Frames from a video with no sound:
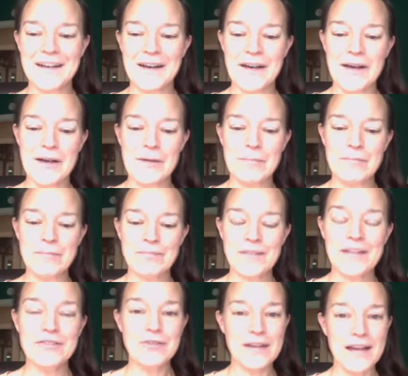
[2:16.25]
Um,
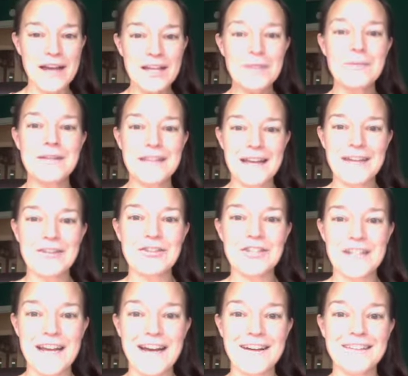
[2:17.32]
so I kind of put the
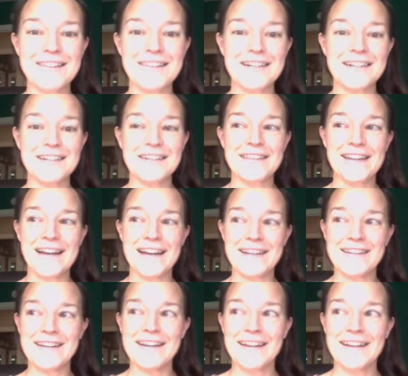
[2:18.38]
energy out there that,